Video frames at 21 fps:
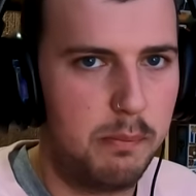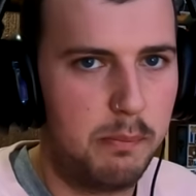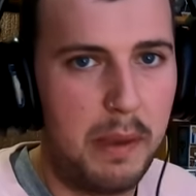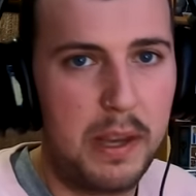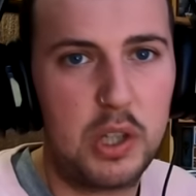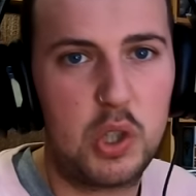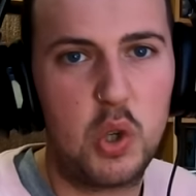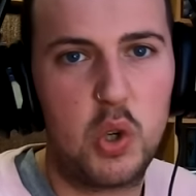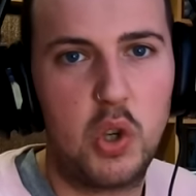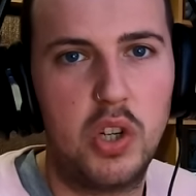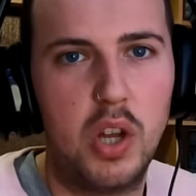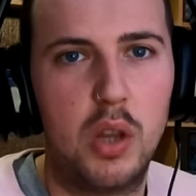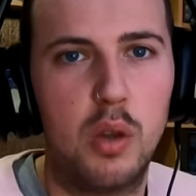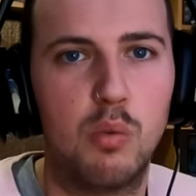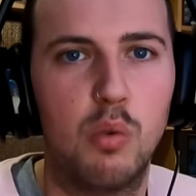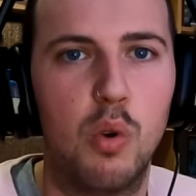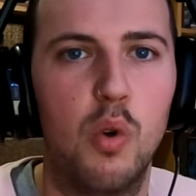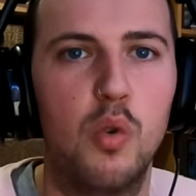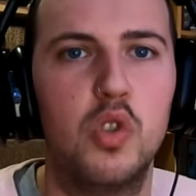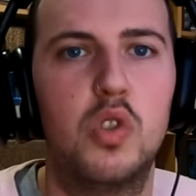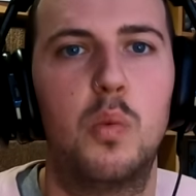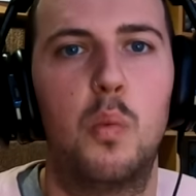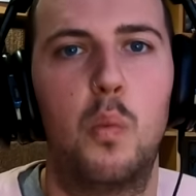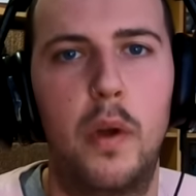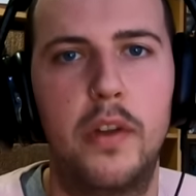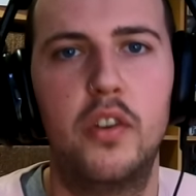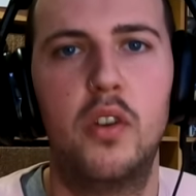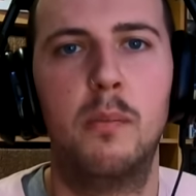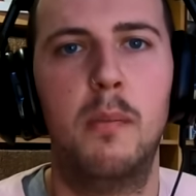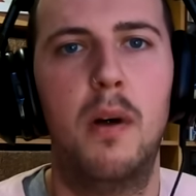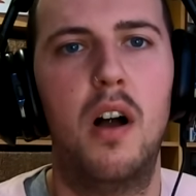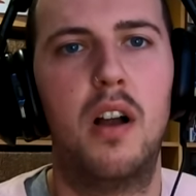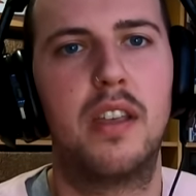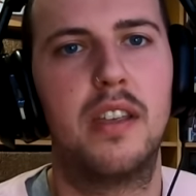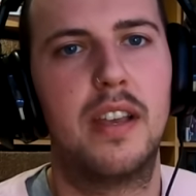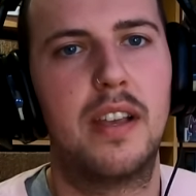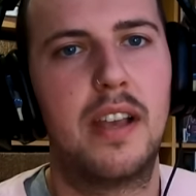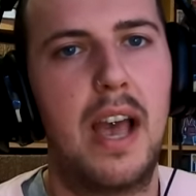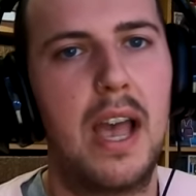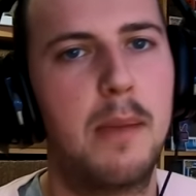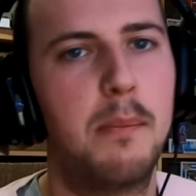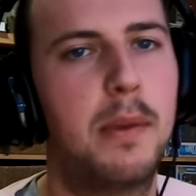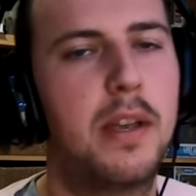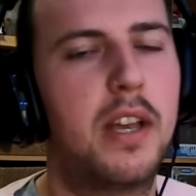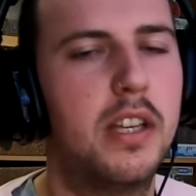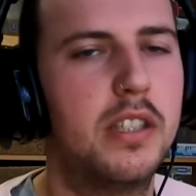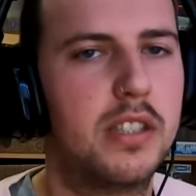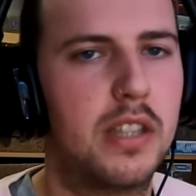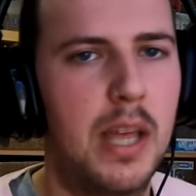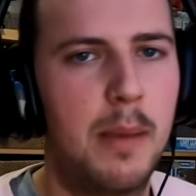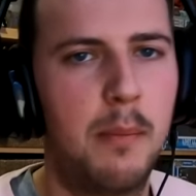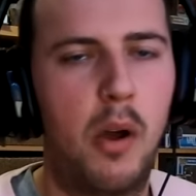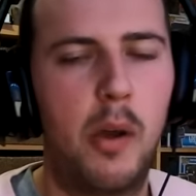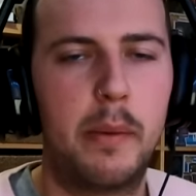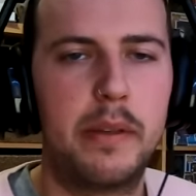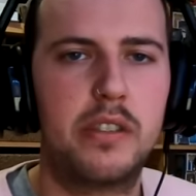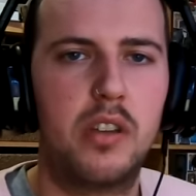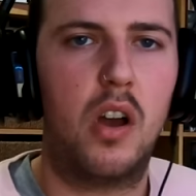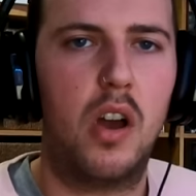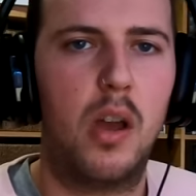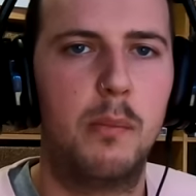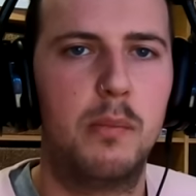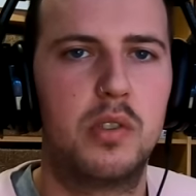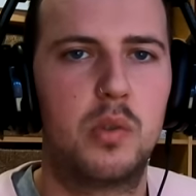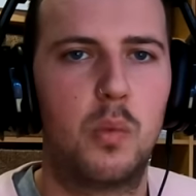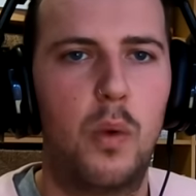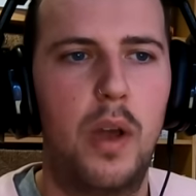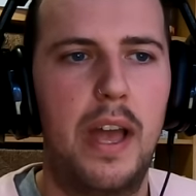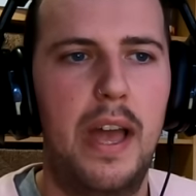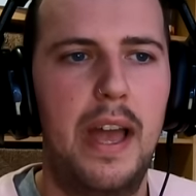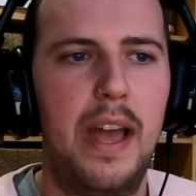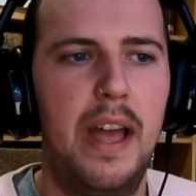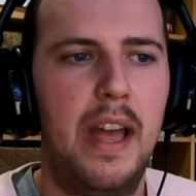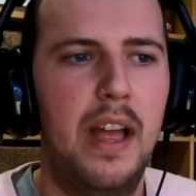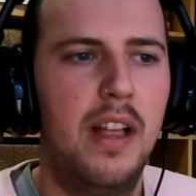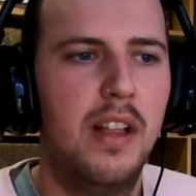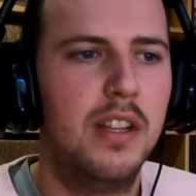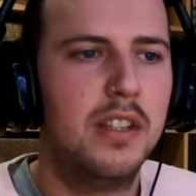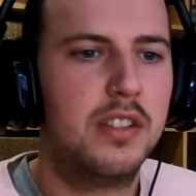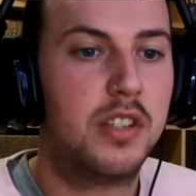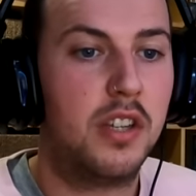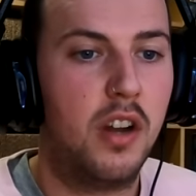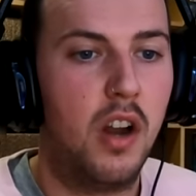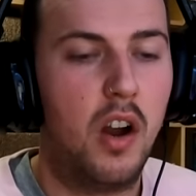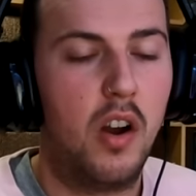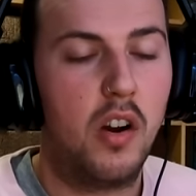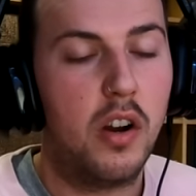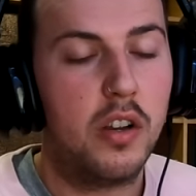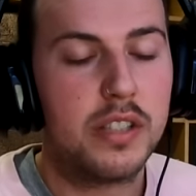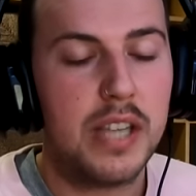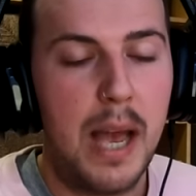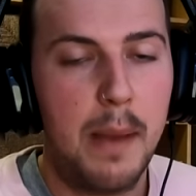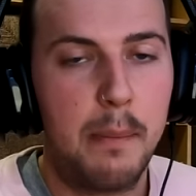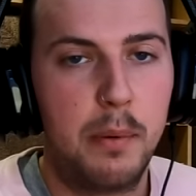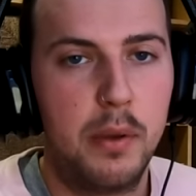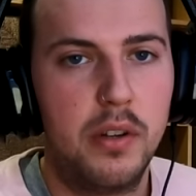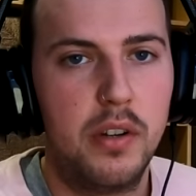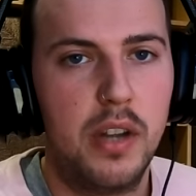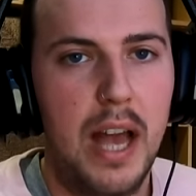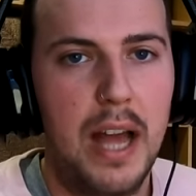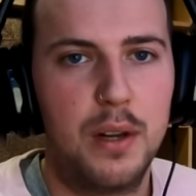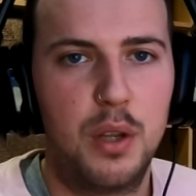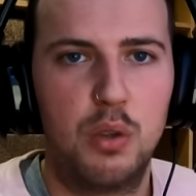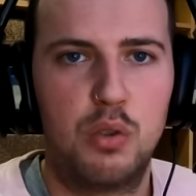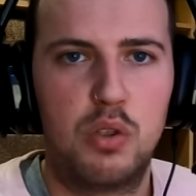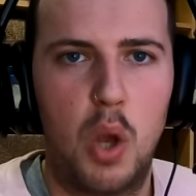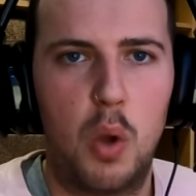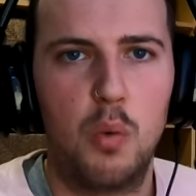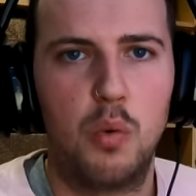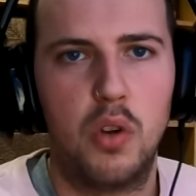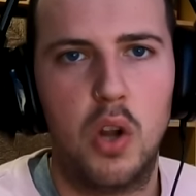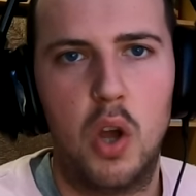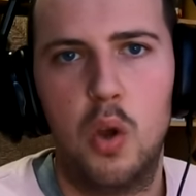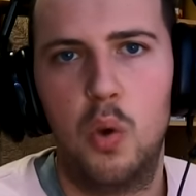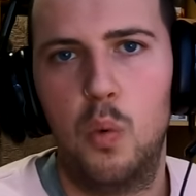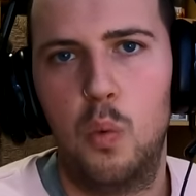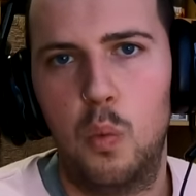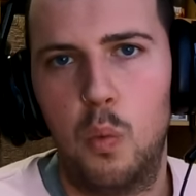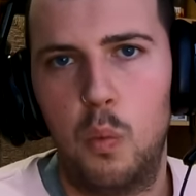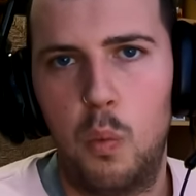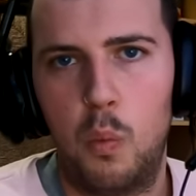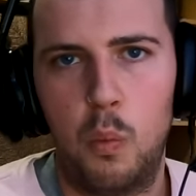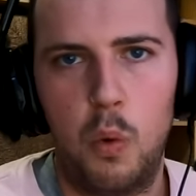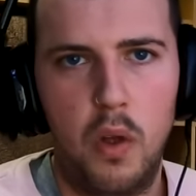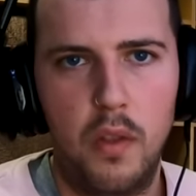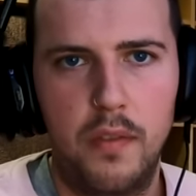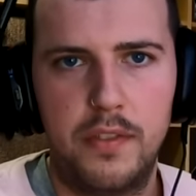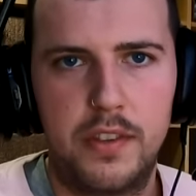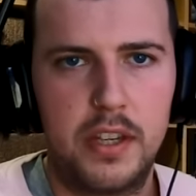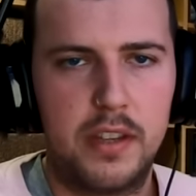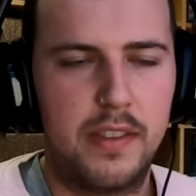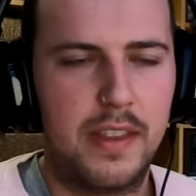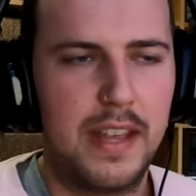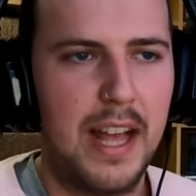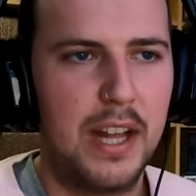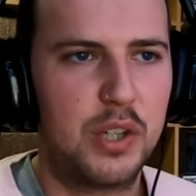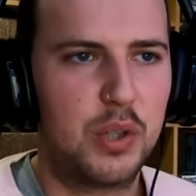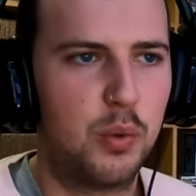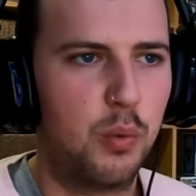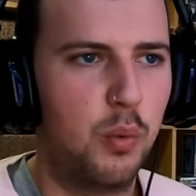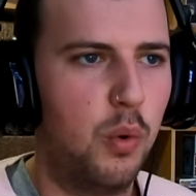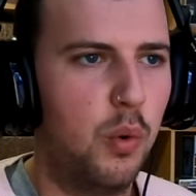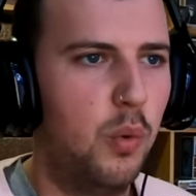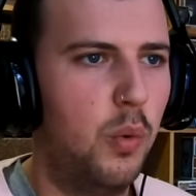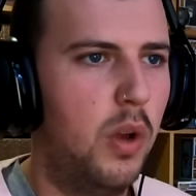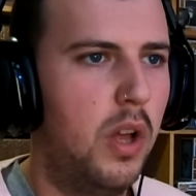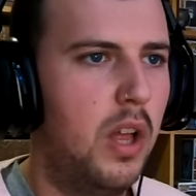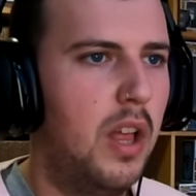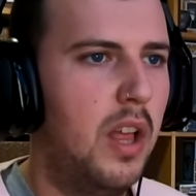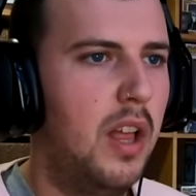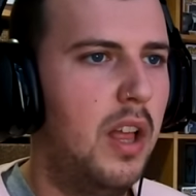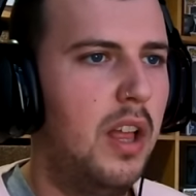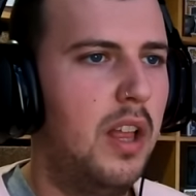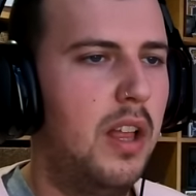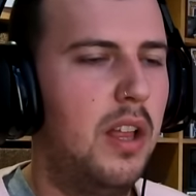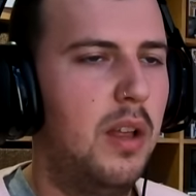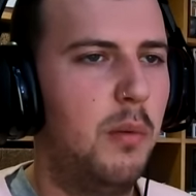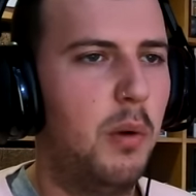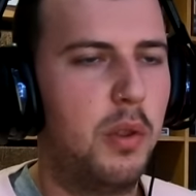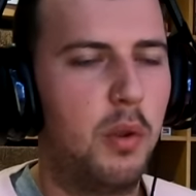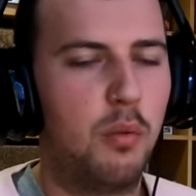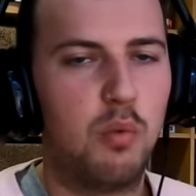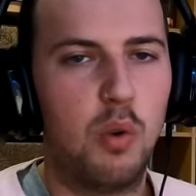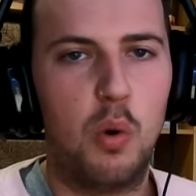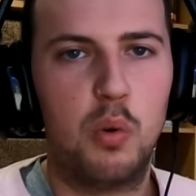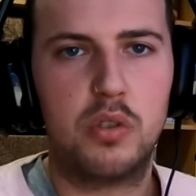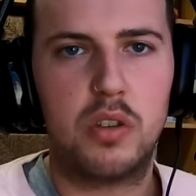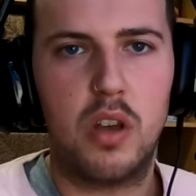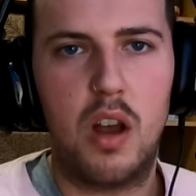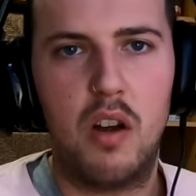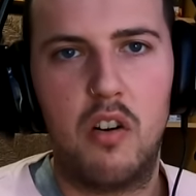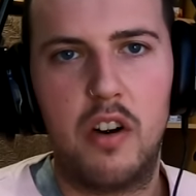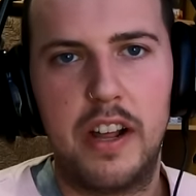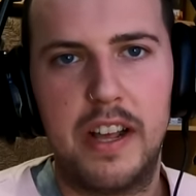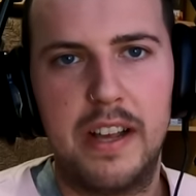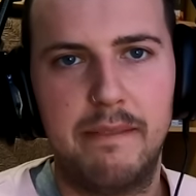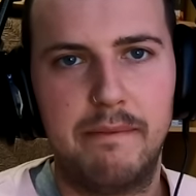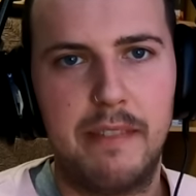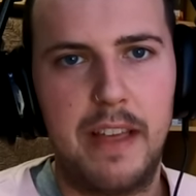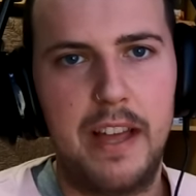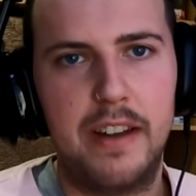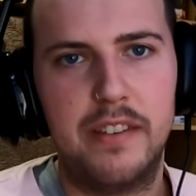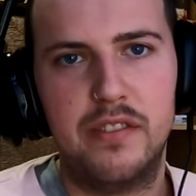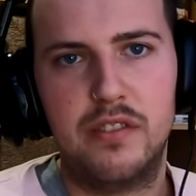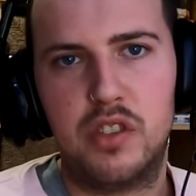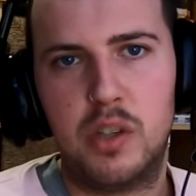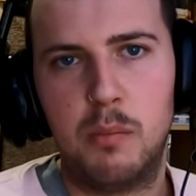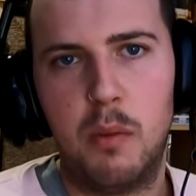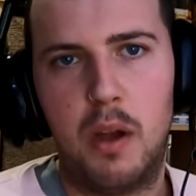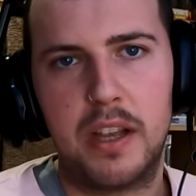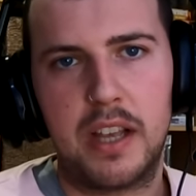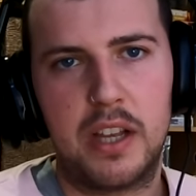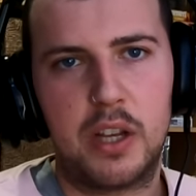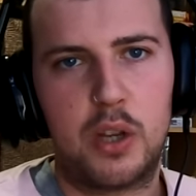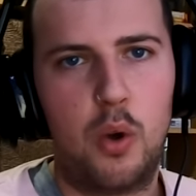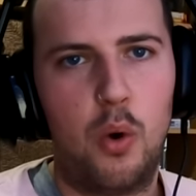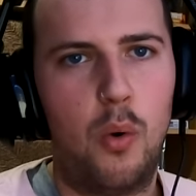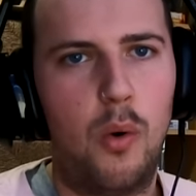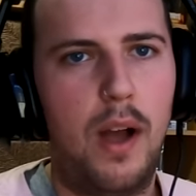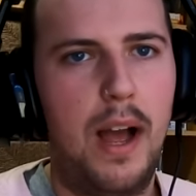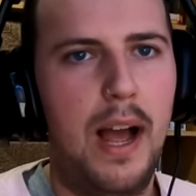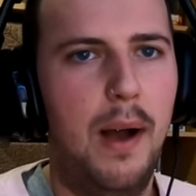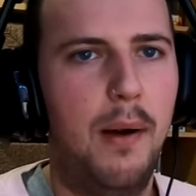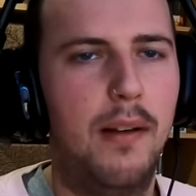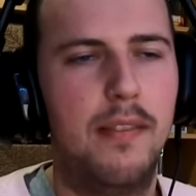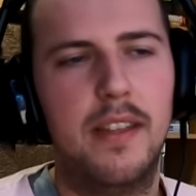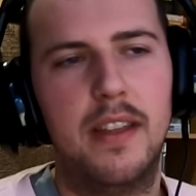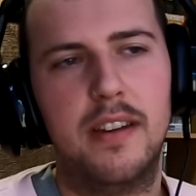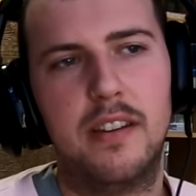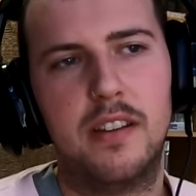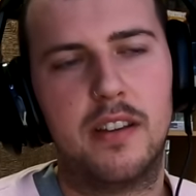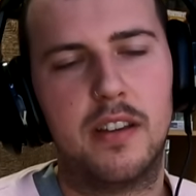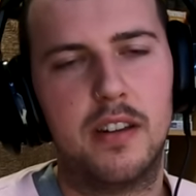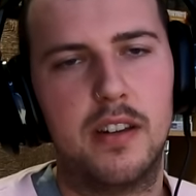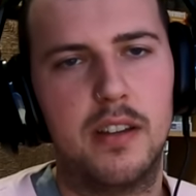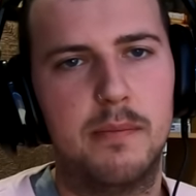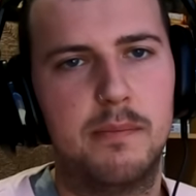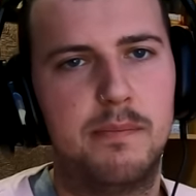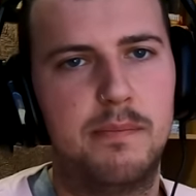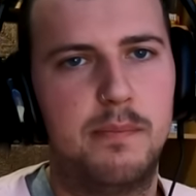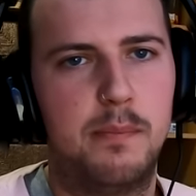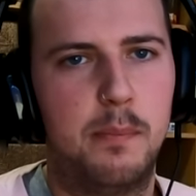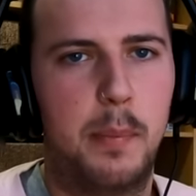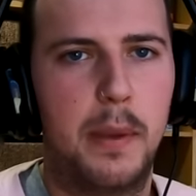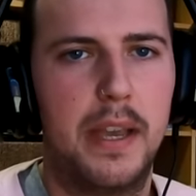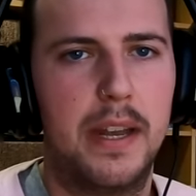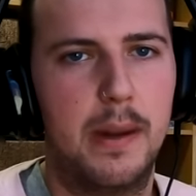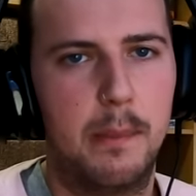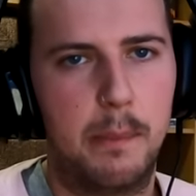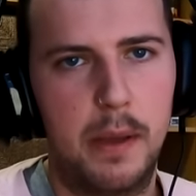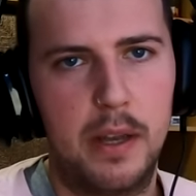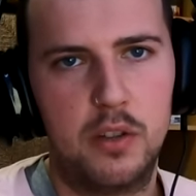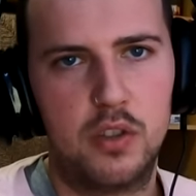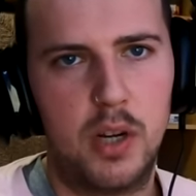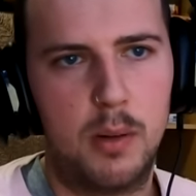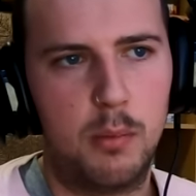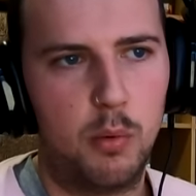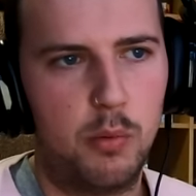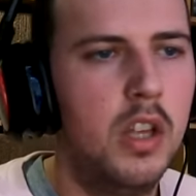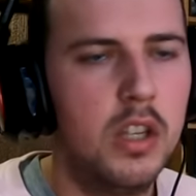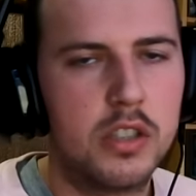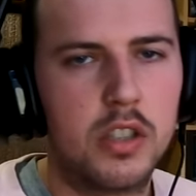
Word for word: Make sure you know the rules when you're marking a game, because there might be times where scenarios happen and you don't know what the actual, what the rules are on it, and you might get caught out and then you're going to be in a bit of trouble.